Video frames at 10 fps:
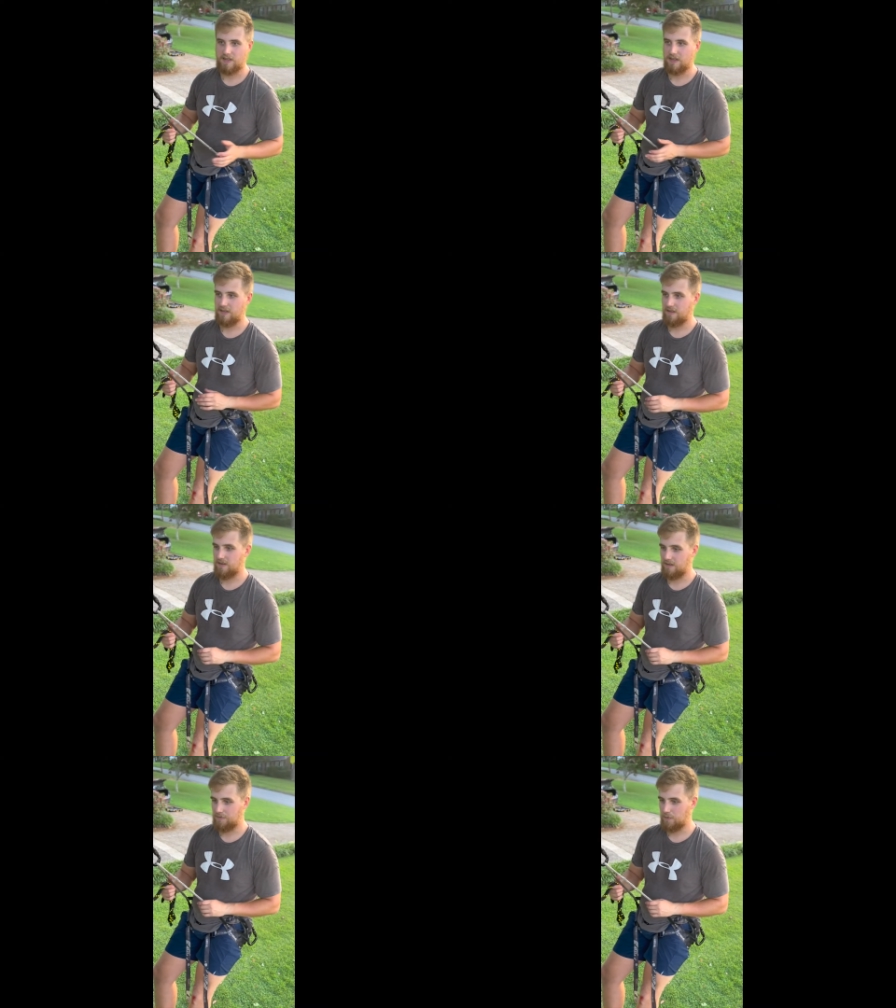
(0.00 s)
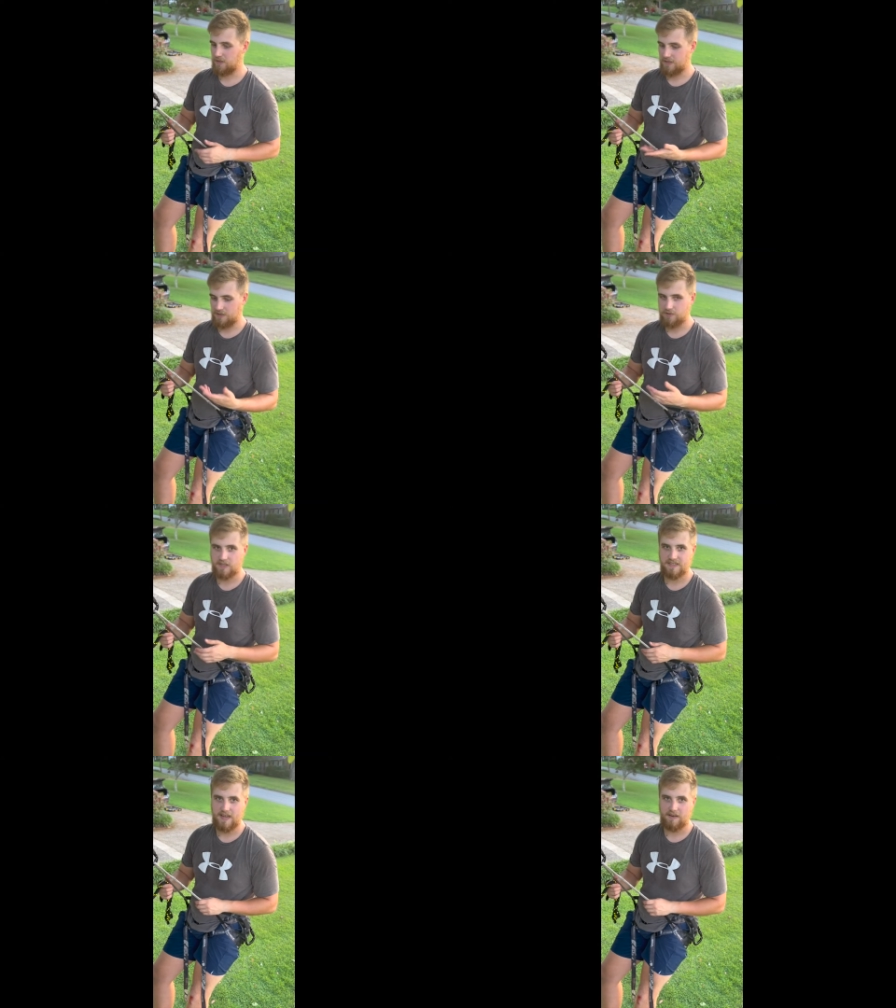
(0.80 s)
And of course, in the tree
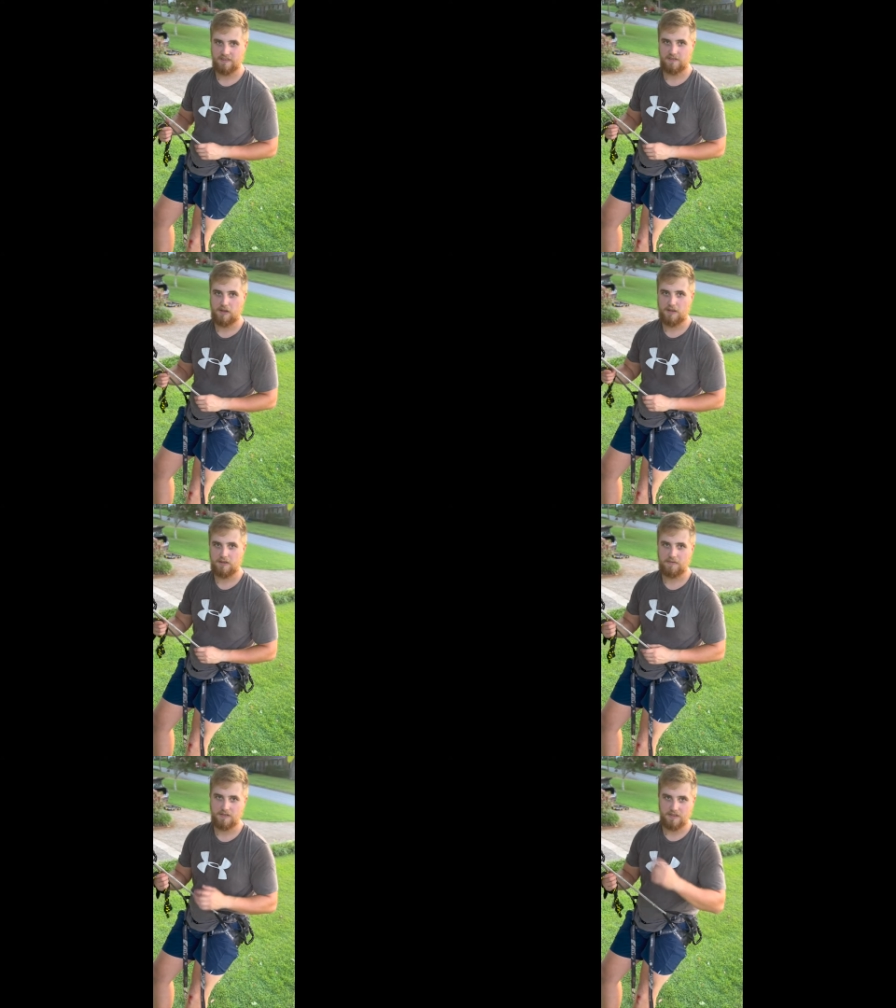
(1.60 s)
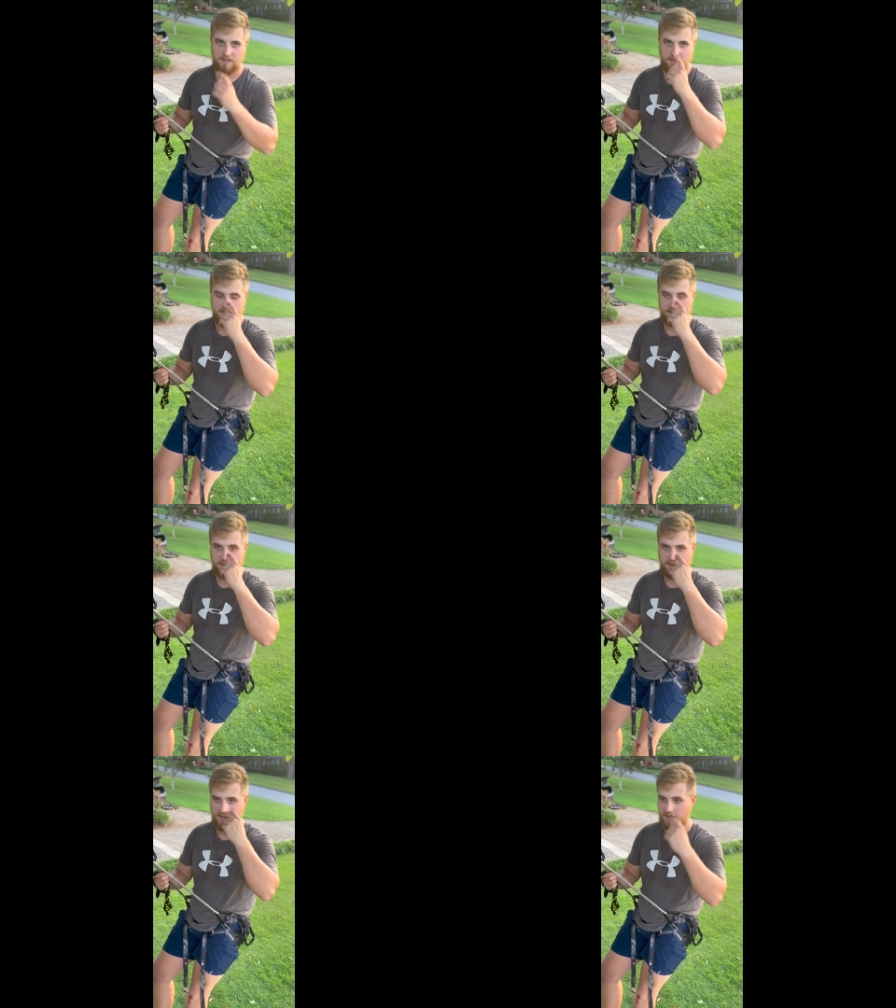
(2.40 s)
saddle, it's a lot different than
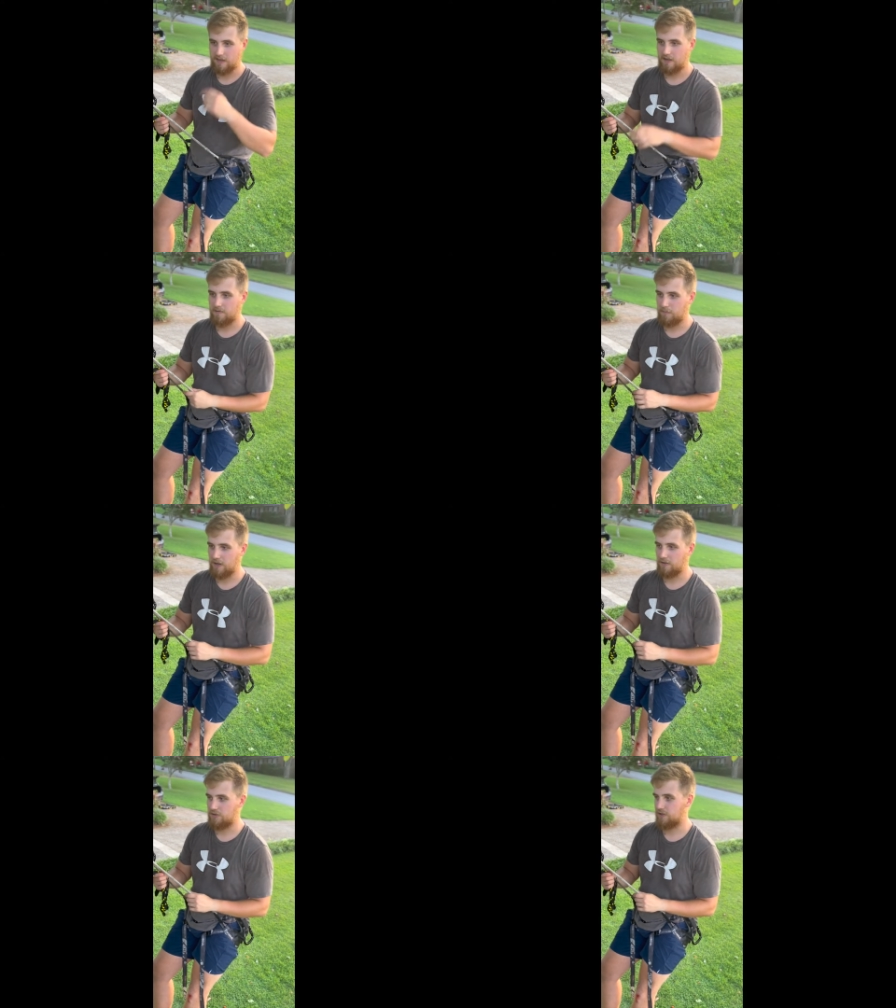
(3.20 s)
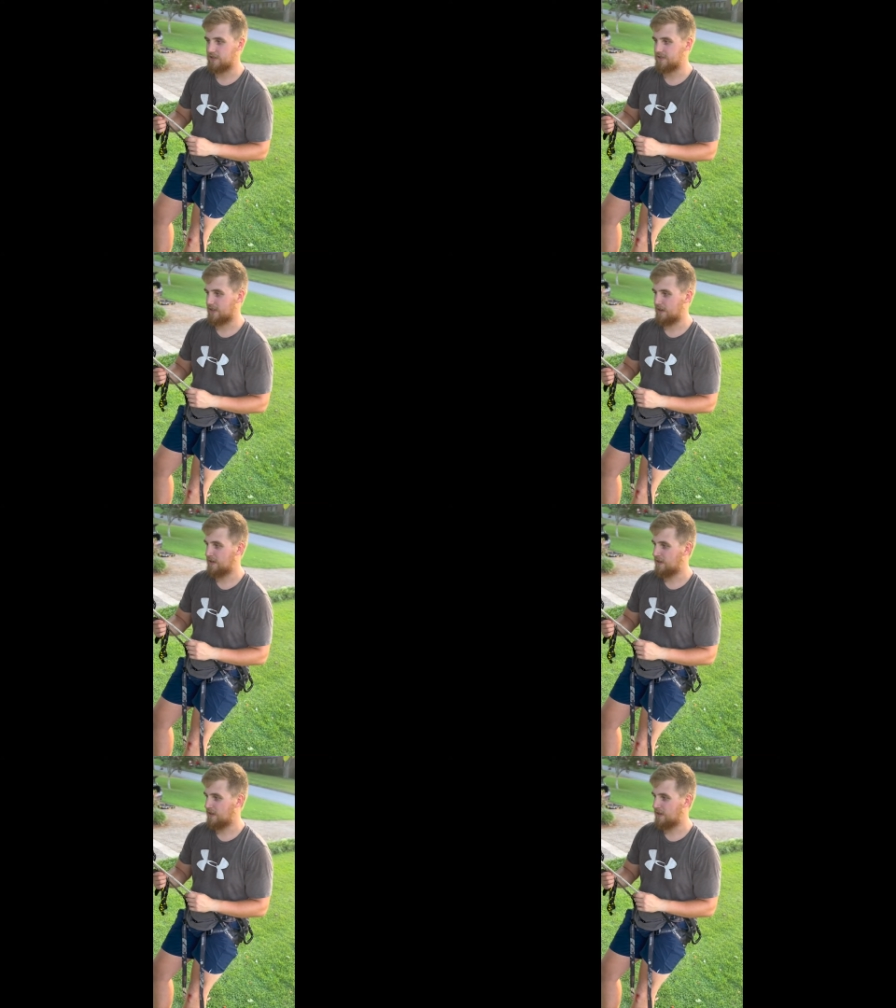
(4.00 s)
sitting in a regular tree stand.